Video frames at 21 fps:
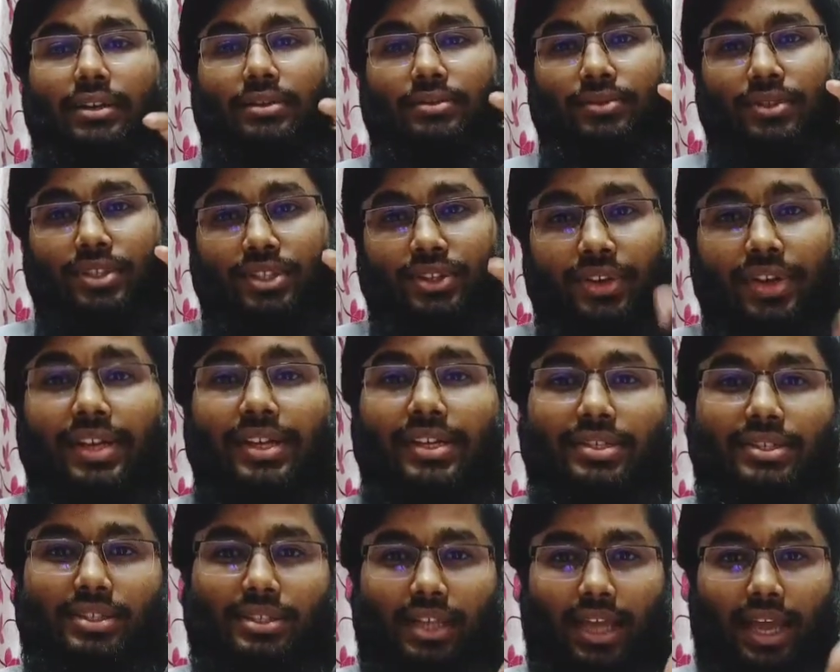
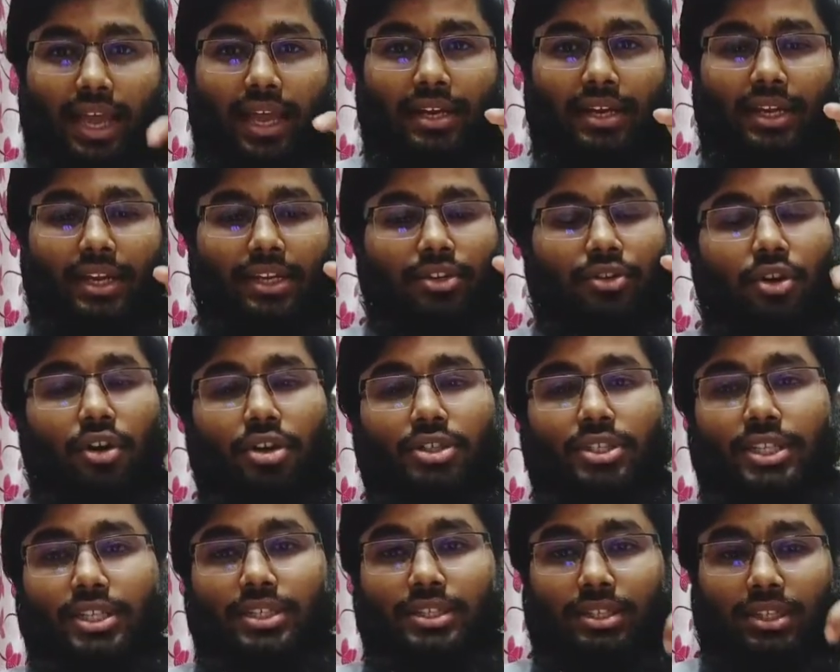shrinks and it
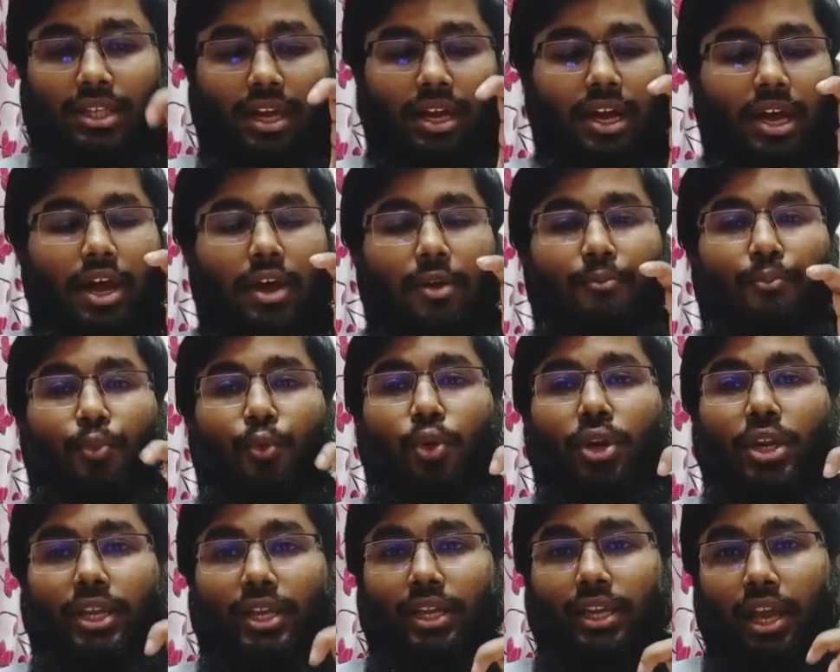causes the
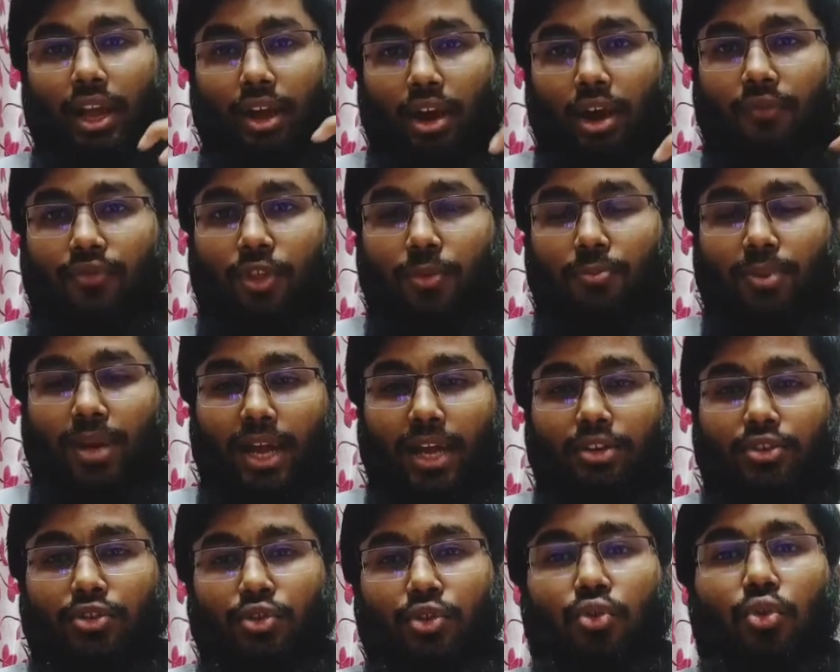pulling of the
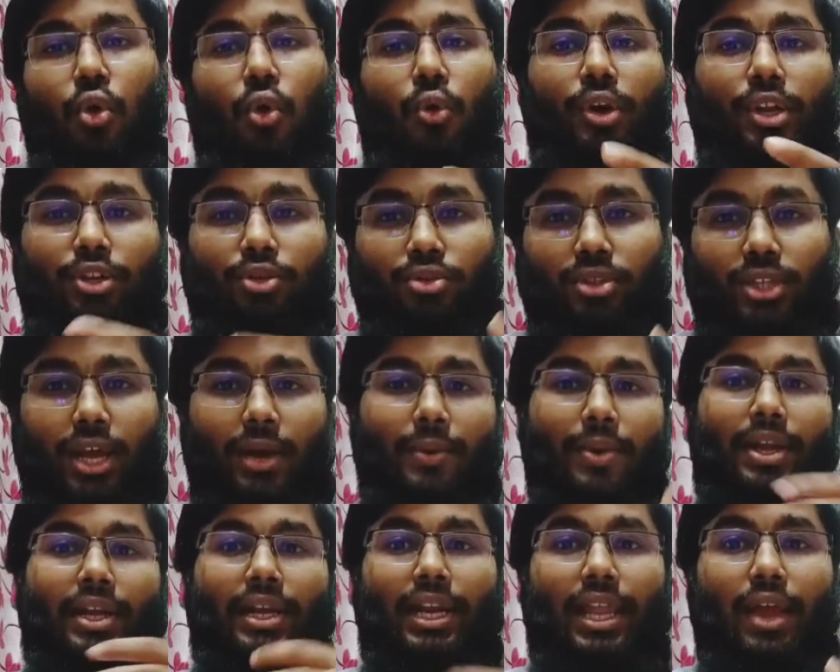blood to go into the
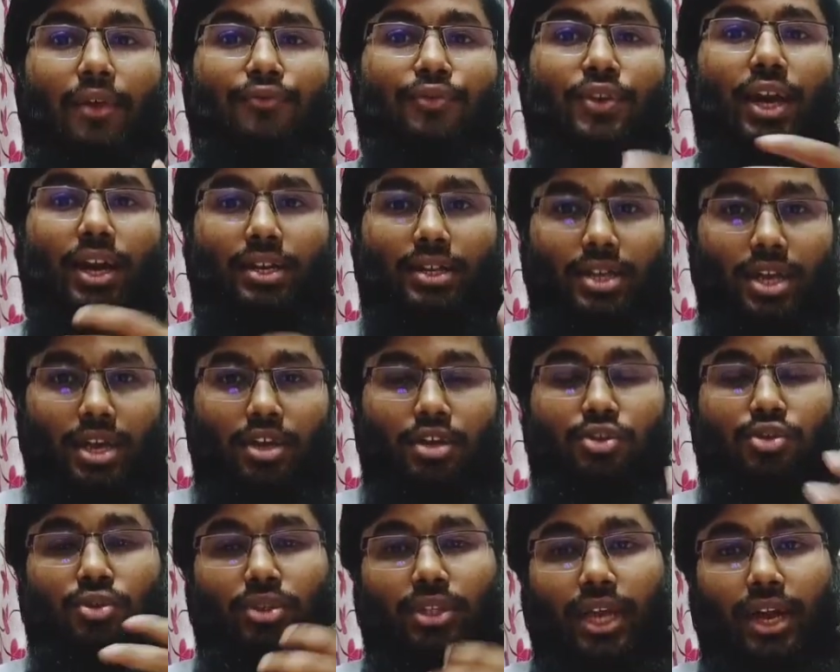left heart.
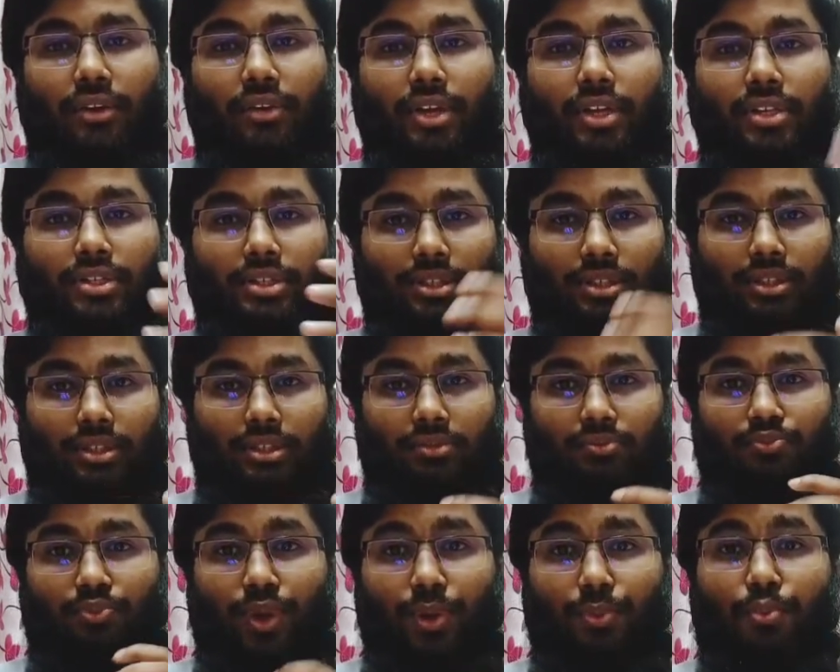So there is
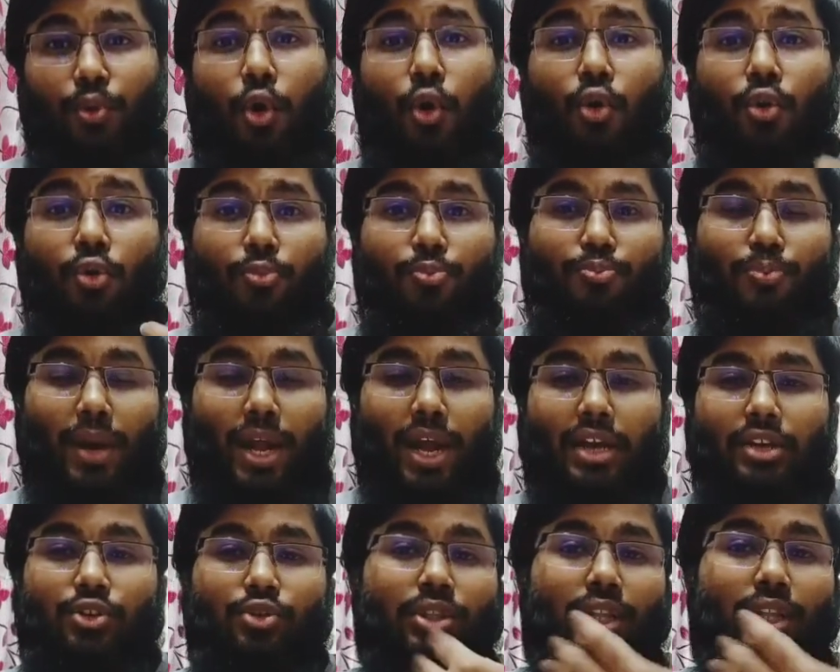more
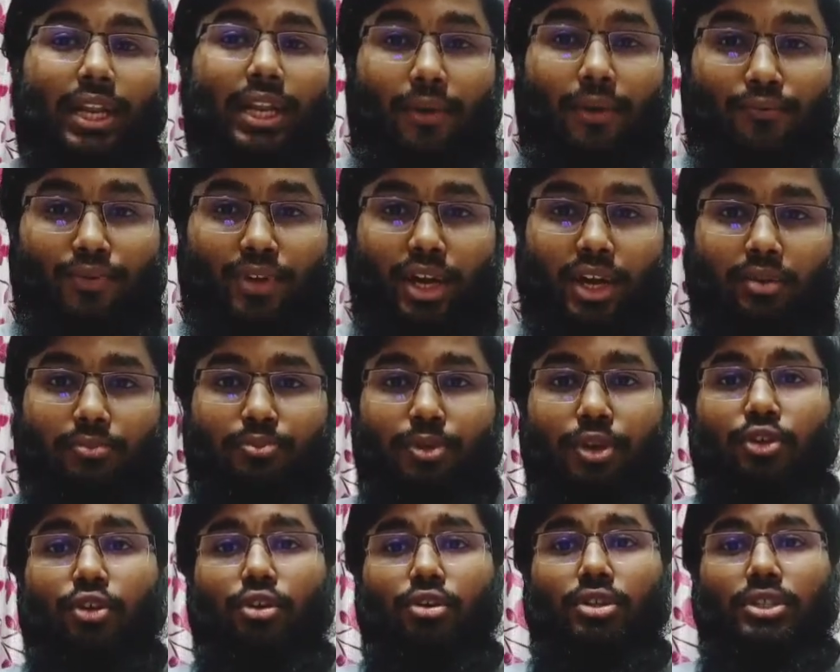blood to the left heart
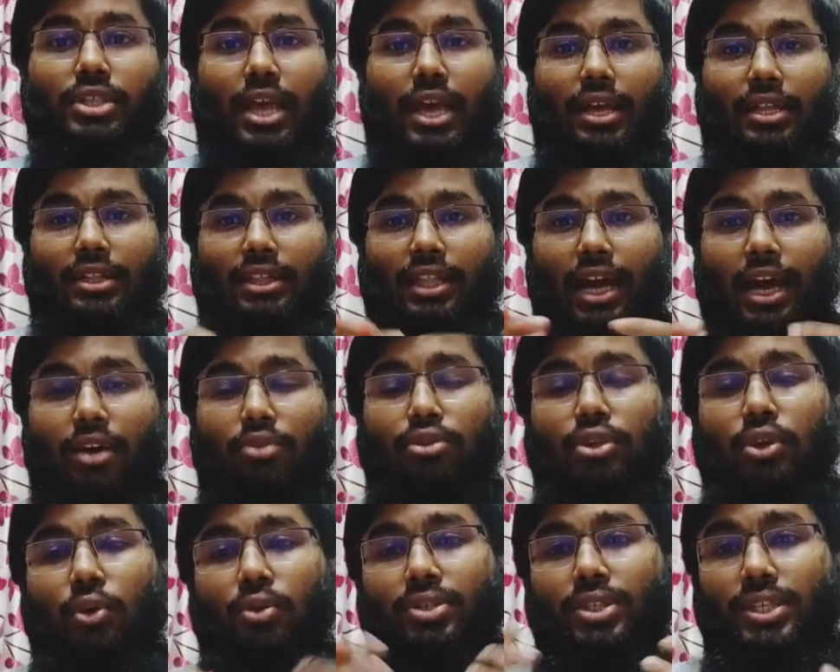because now
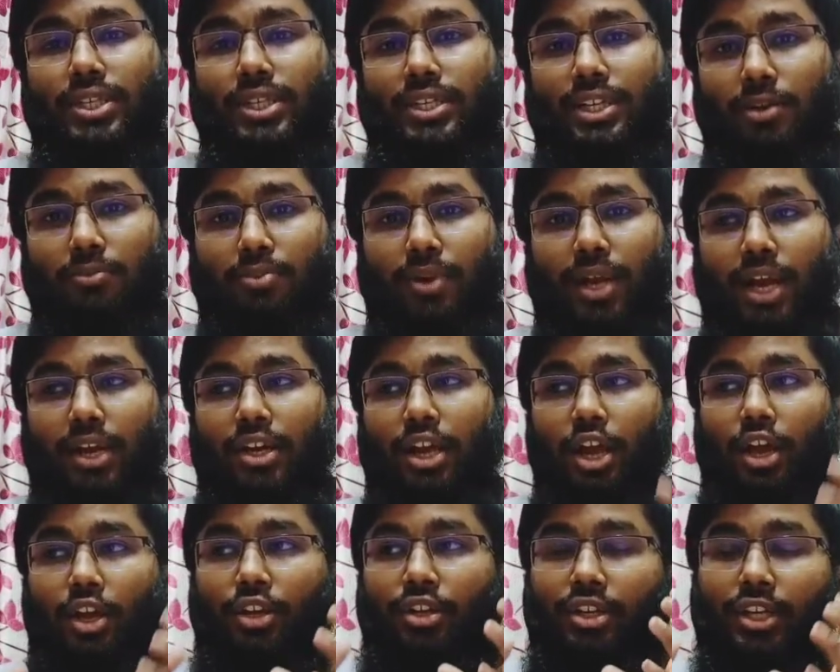the oxygenated blood
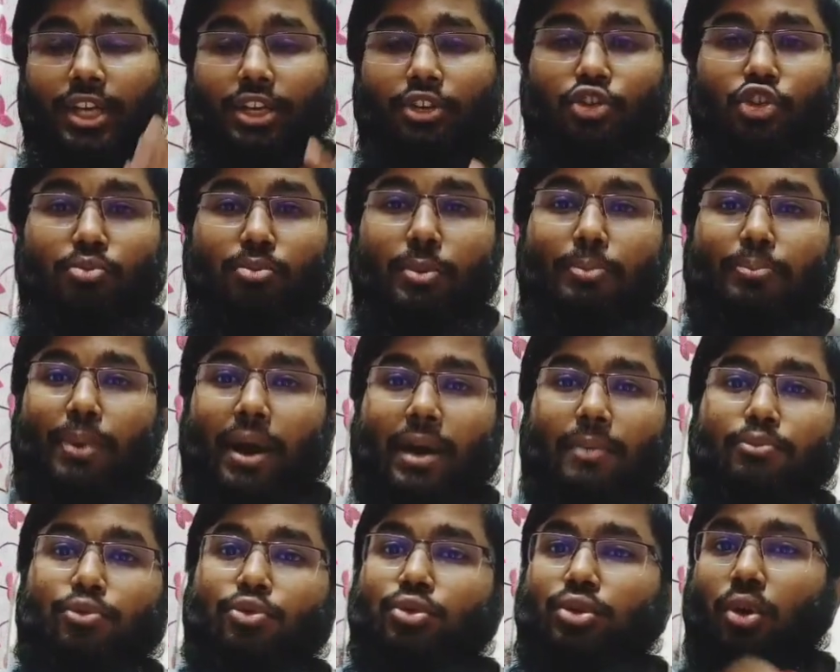need to be
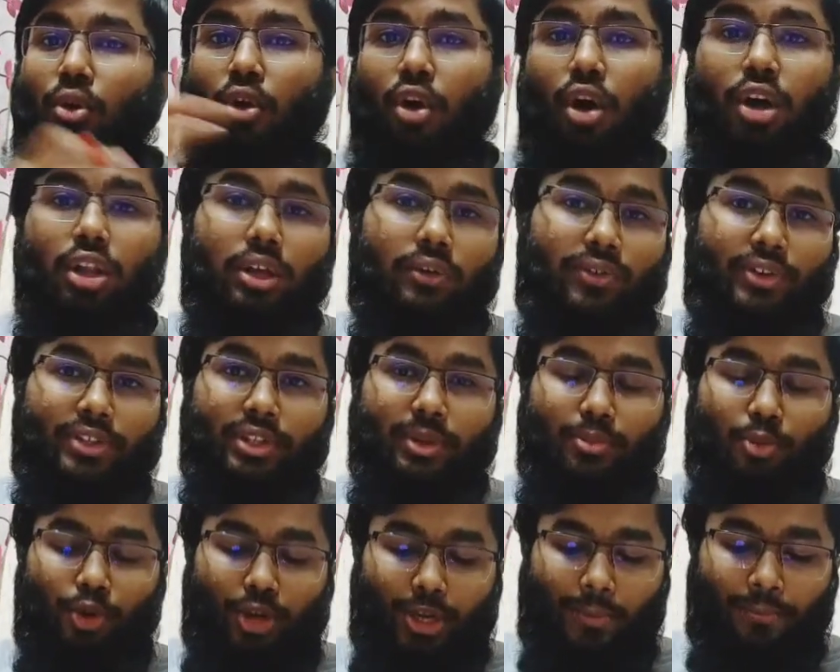pumped to the all over the
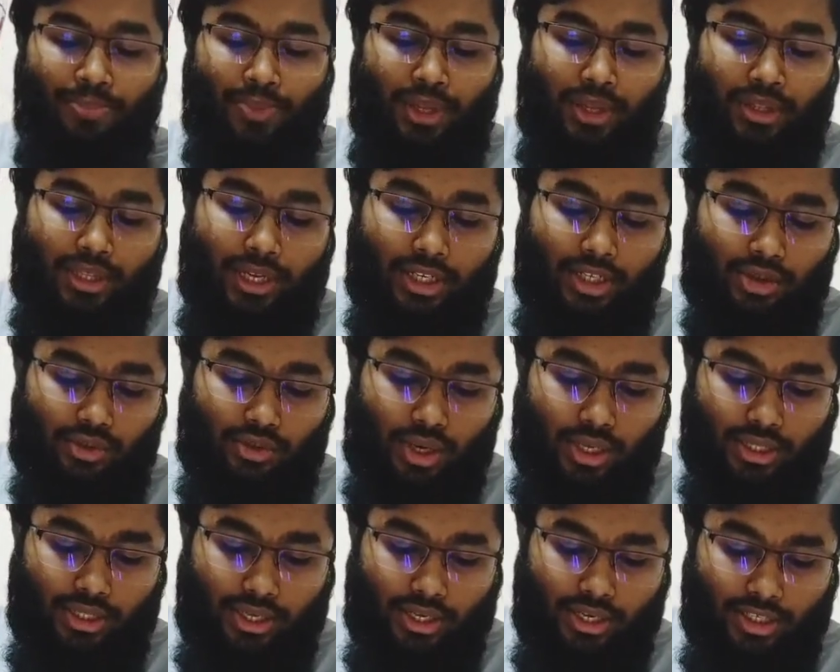body. That's
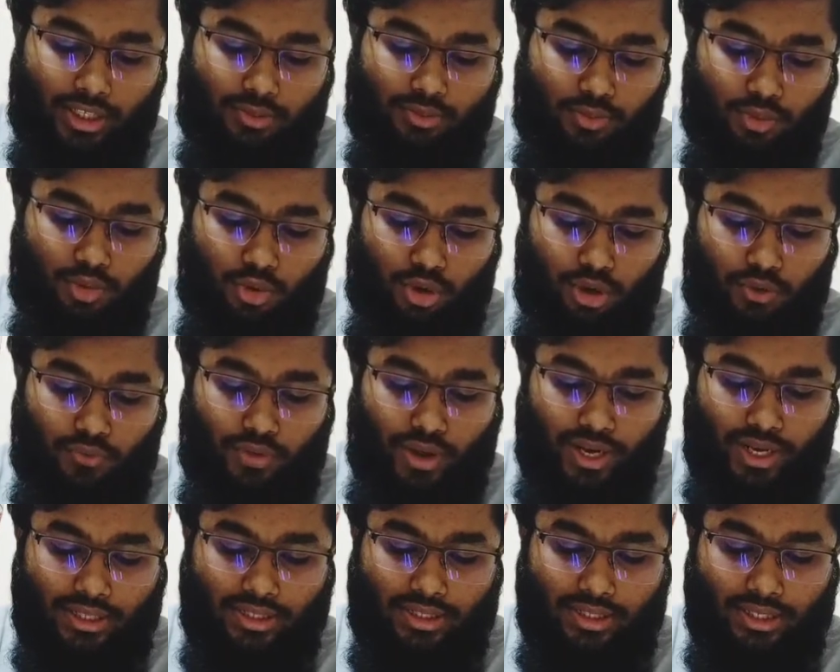why there is more
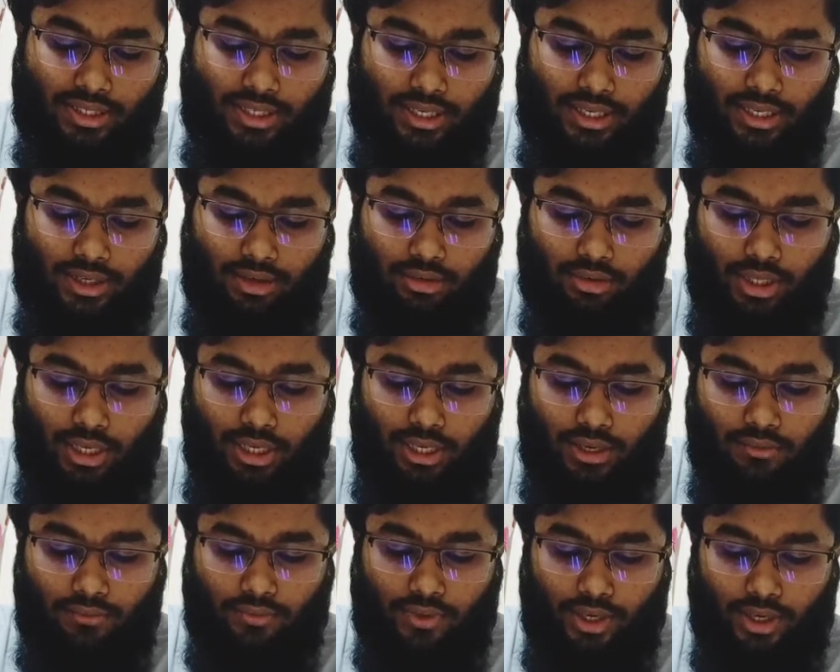venous return into the
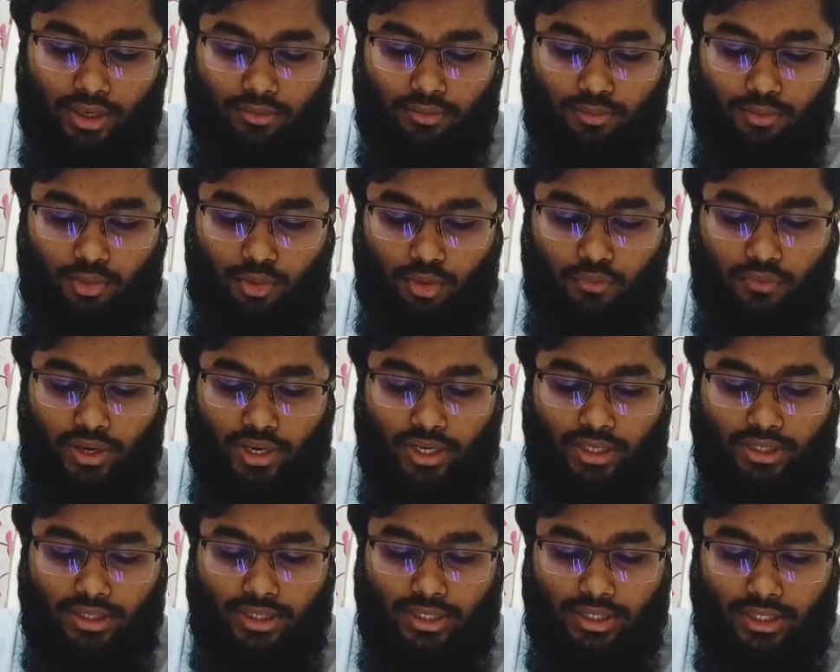left heart, more
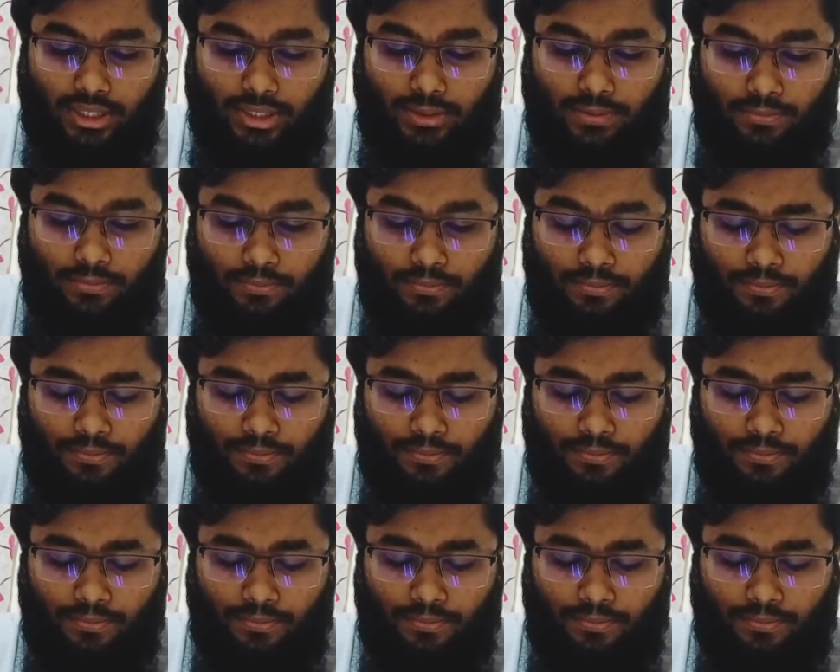venous return